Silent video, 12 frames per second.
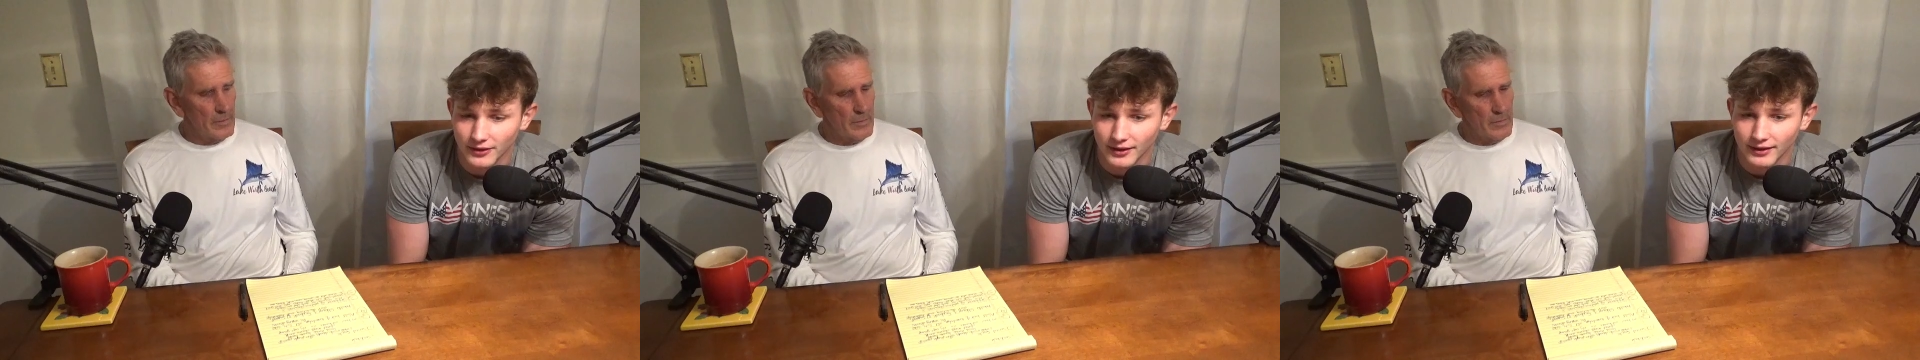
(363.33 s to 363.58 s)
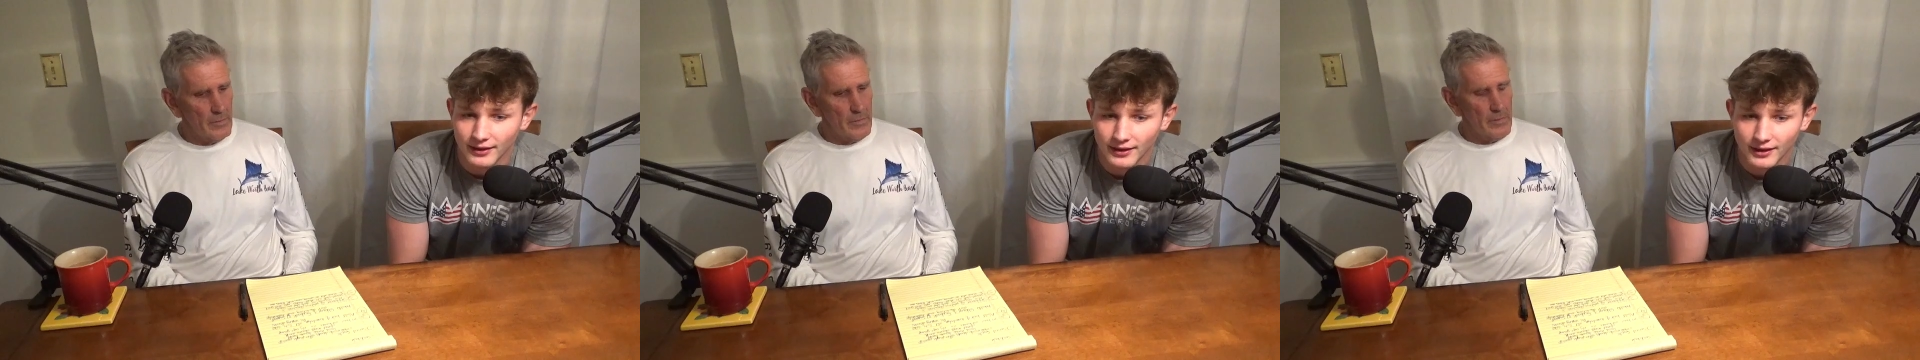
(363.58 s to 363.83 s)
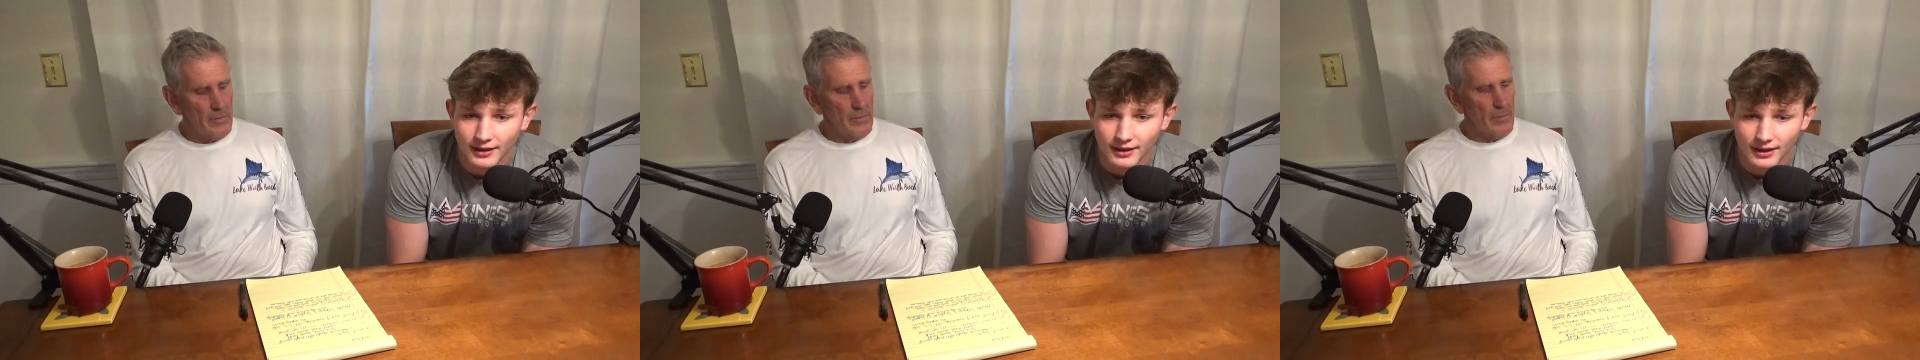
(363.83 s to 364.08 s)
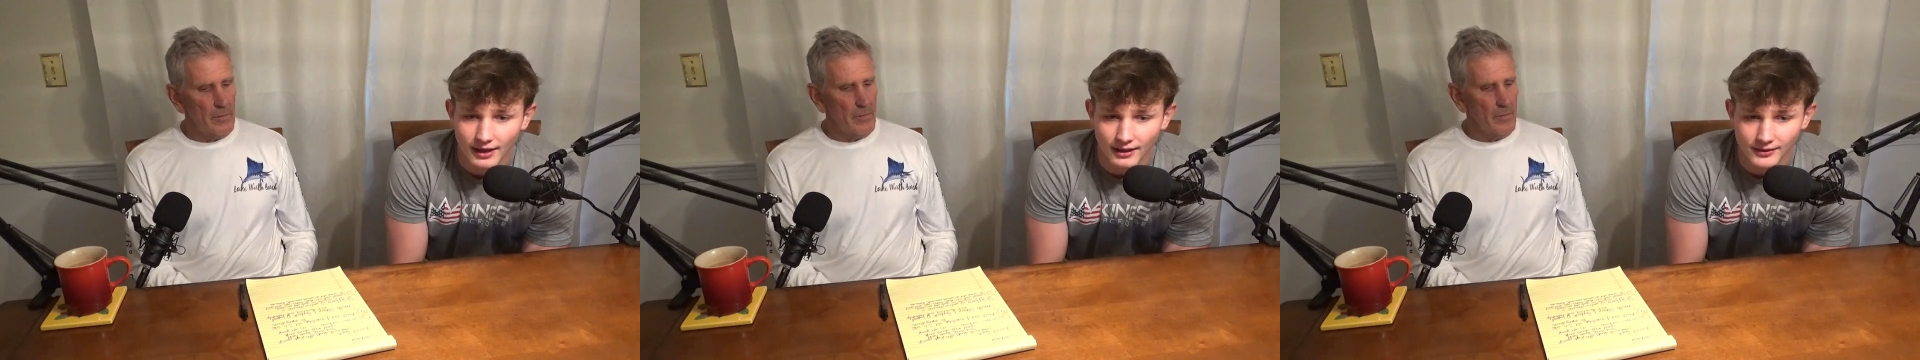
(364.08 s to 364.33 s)
Speaker 1: And
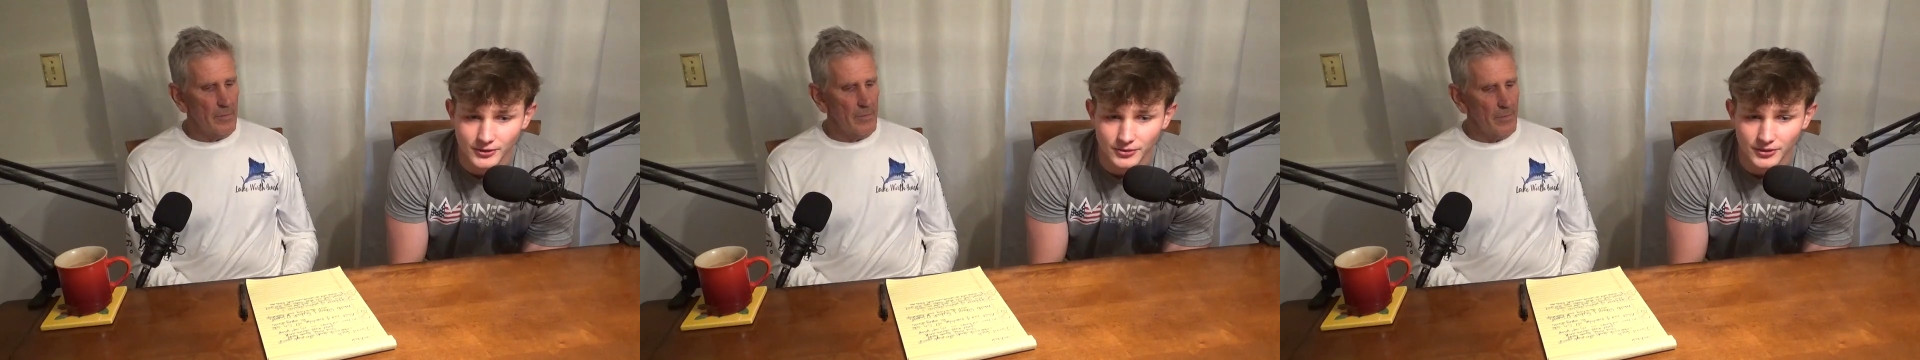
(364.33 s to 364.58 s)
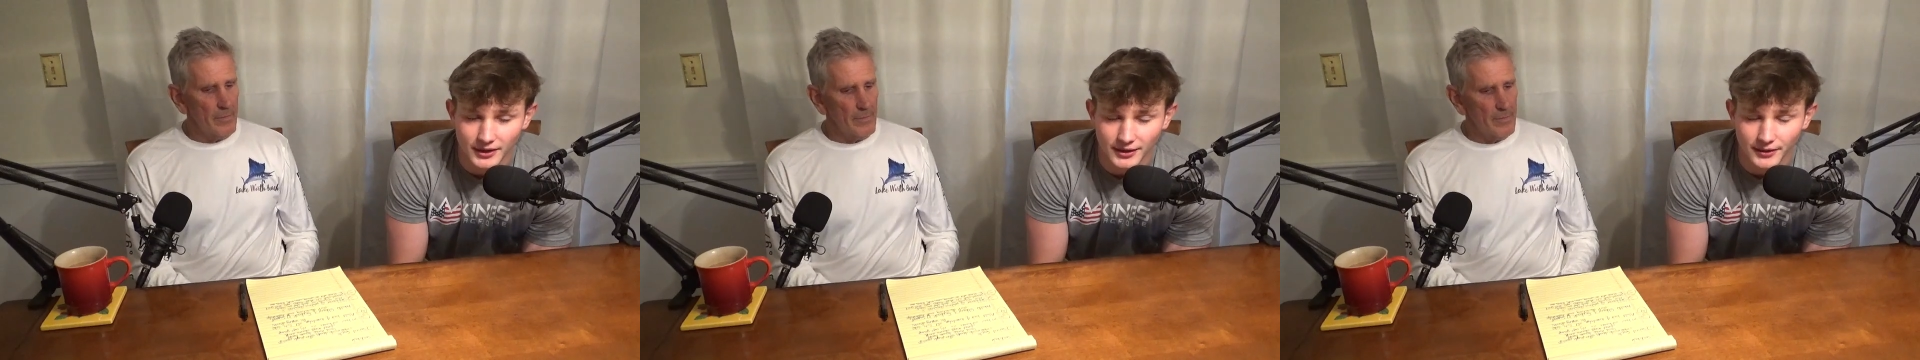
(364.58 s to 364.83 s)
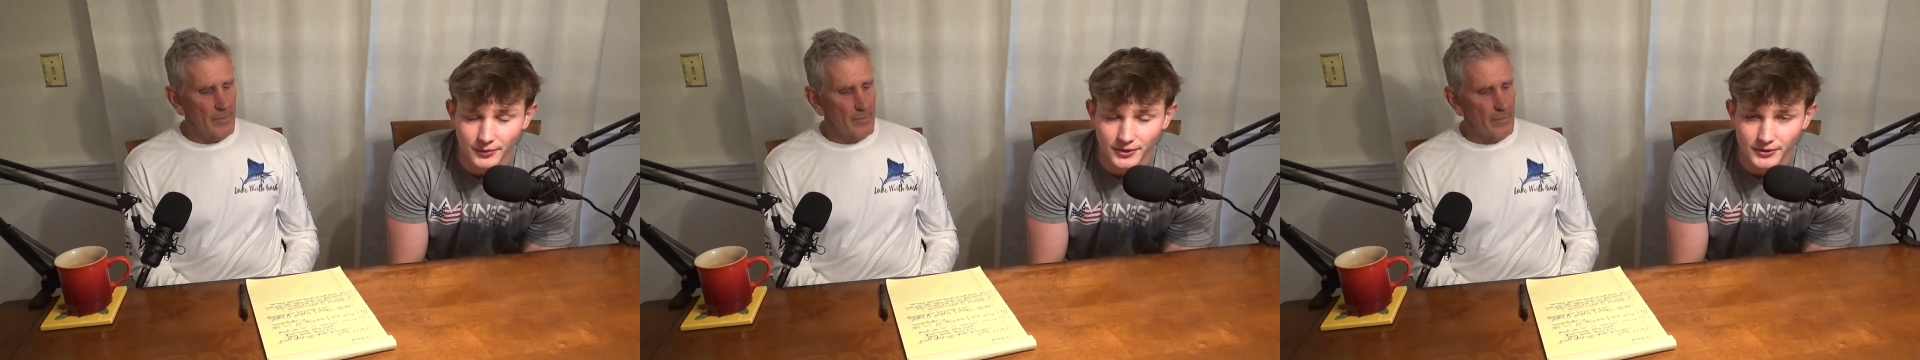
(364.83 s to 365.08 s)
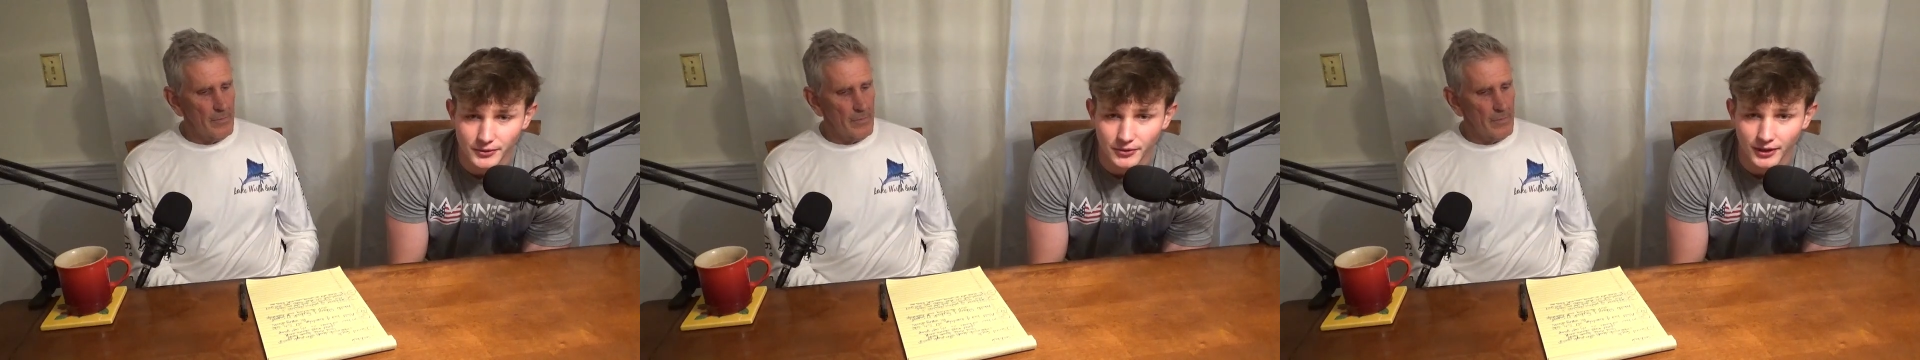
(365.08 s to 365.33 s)
I do think it was
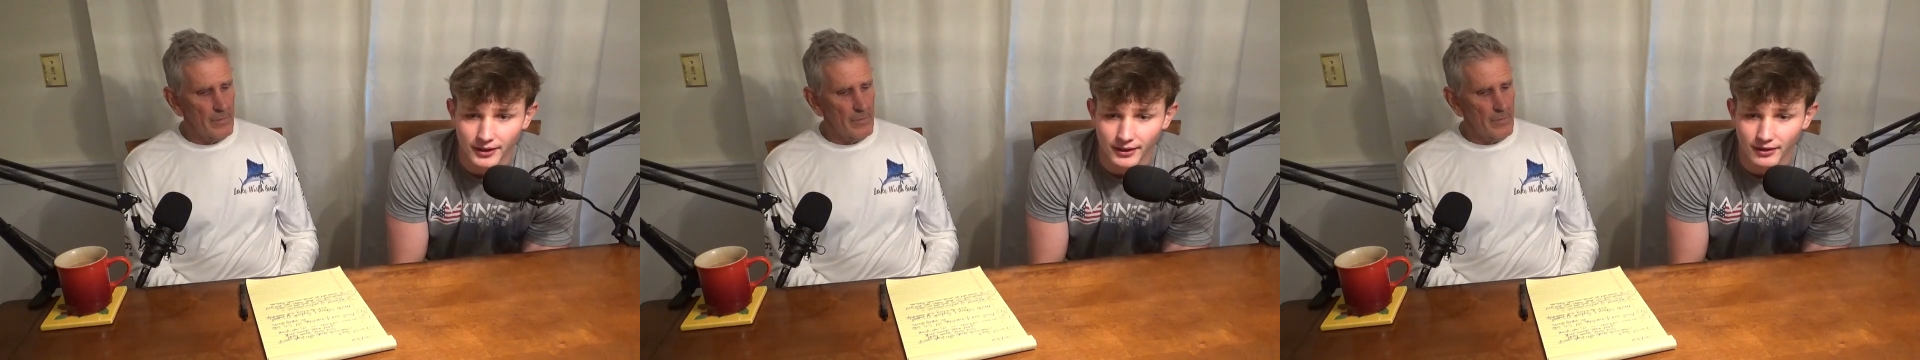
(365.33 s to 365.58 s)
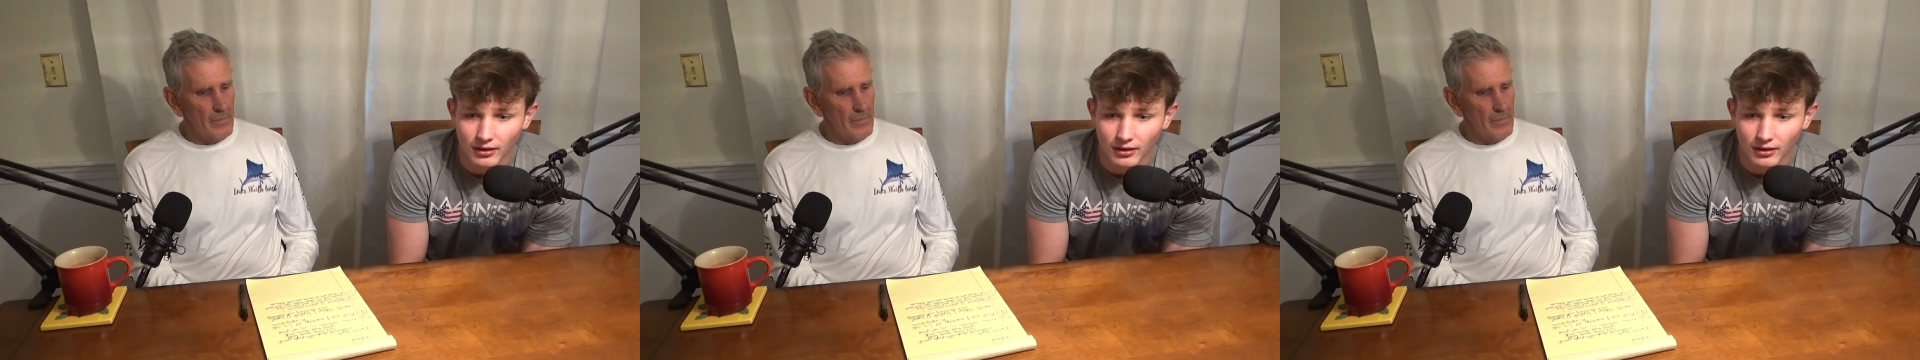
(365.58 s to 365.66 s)
created